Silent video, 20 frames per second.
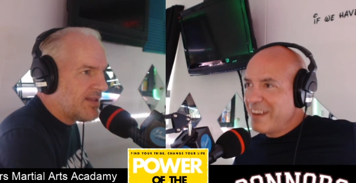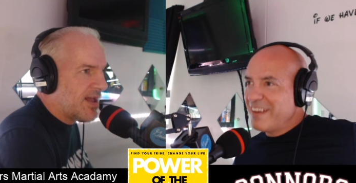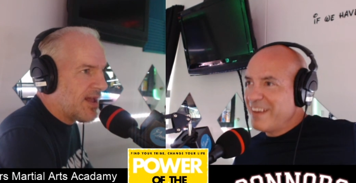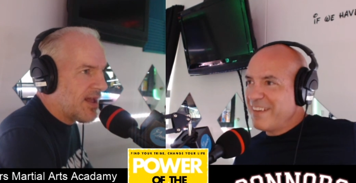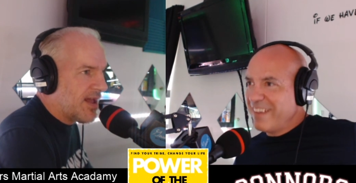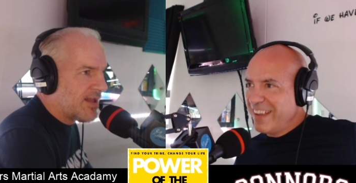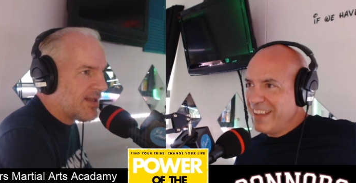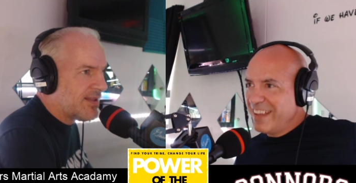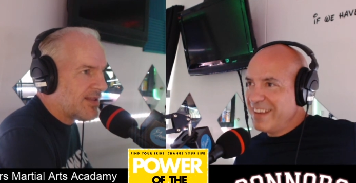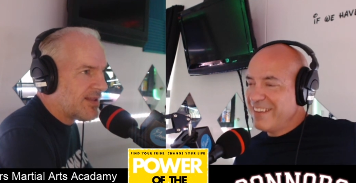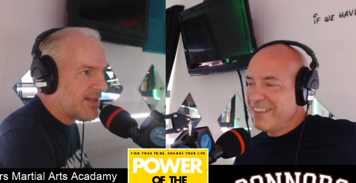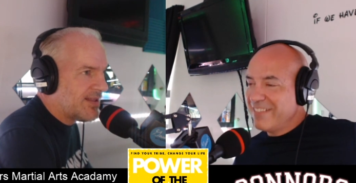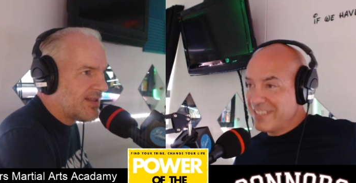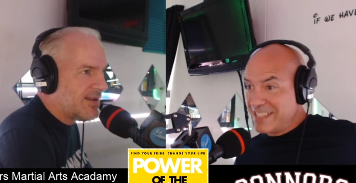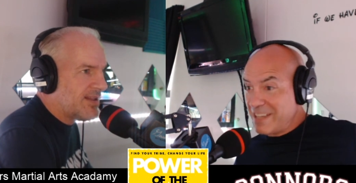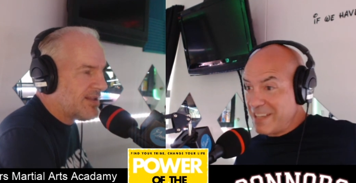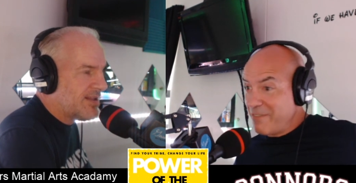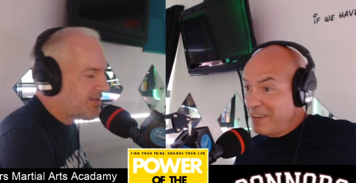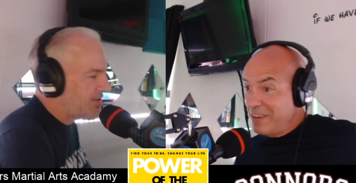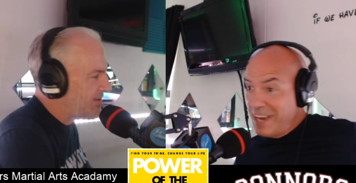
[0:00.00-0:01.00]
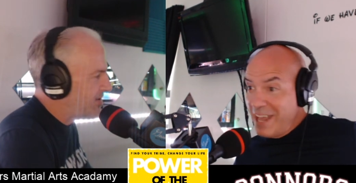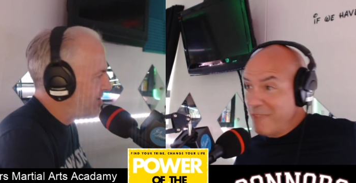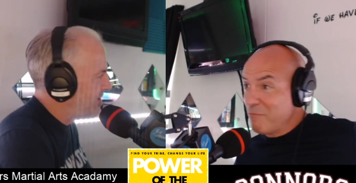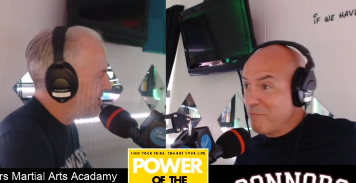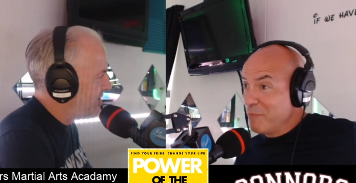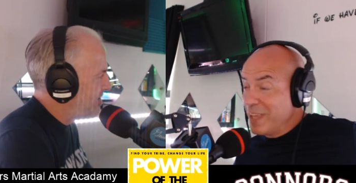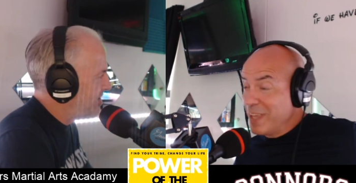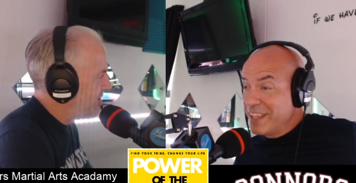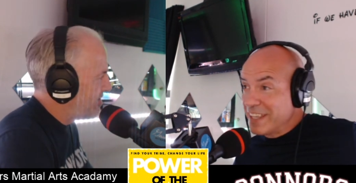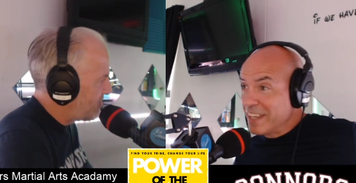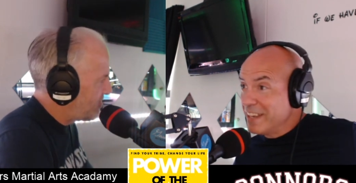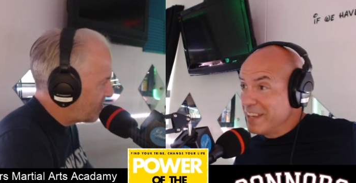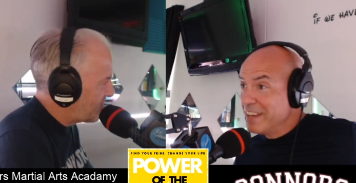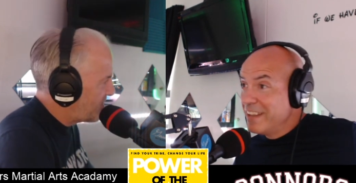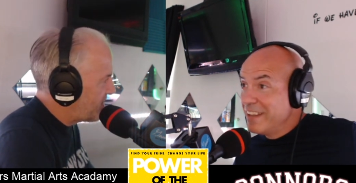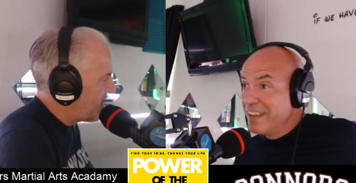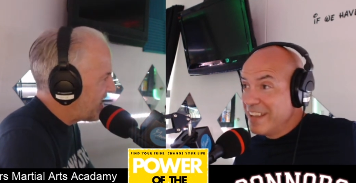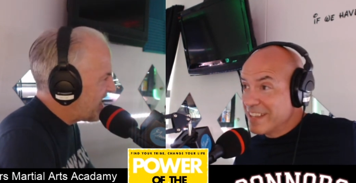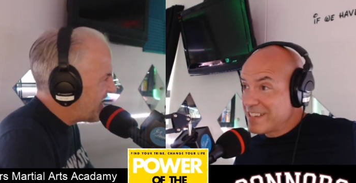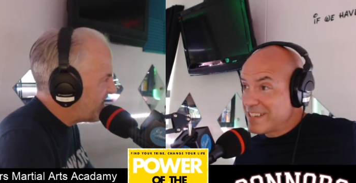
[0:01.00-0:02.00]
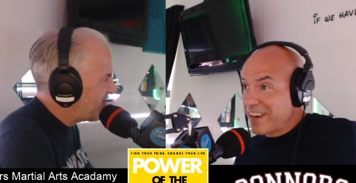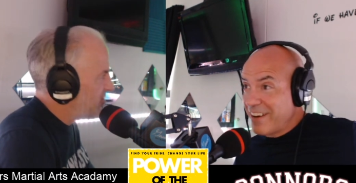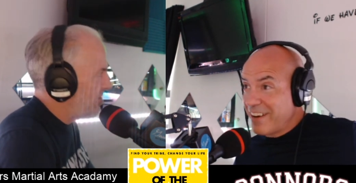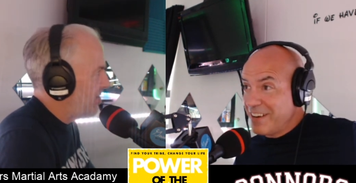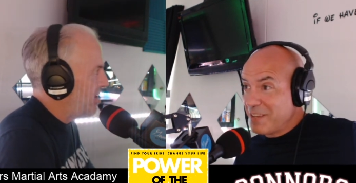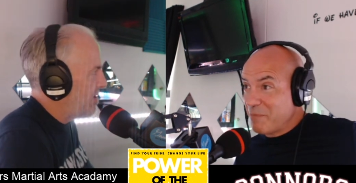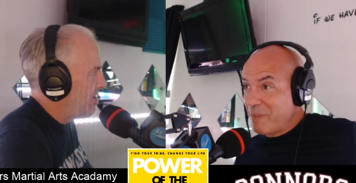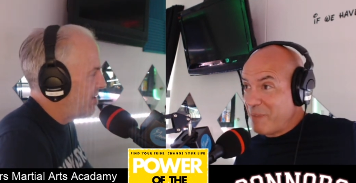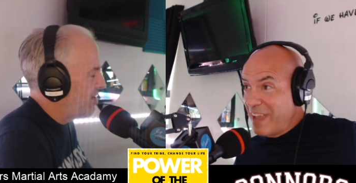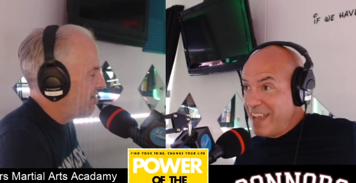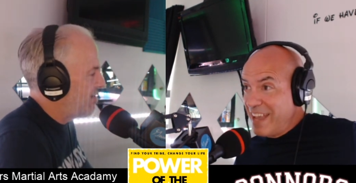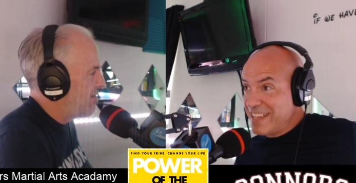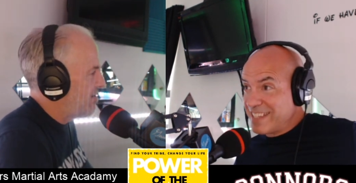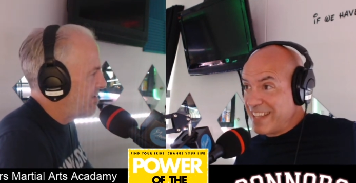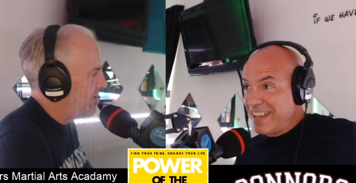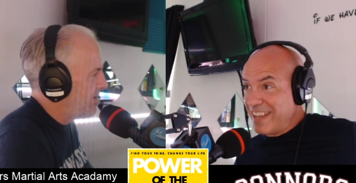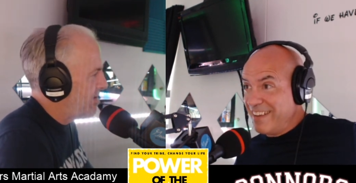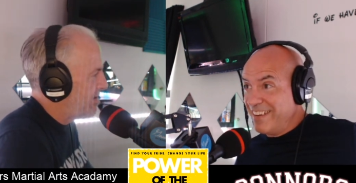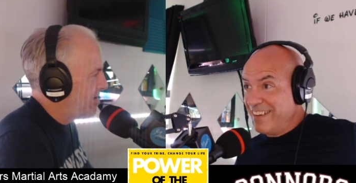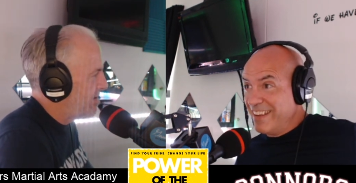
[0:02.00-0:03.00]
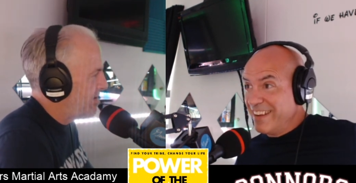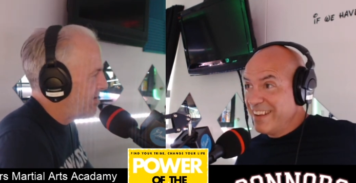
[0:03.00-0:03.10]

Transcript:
Speaker 1: Yeah, well, 7.5 million. It's easily hard to pass that, right?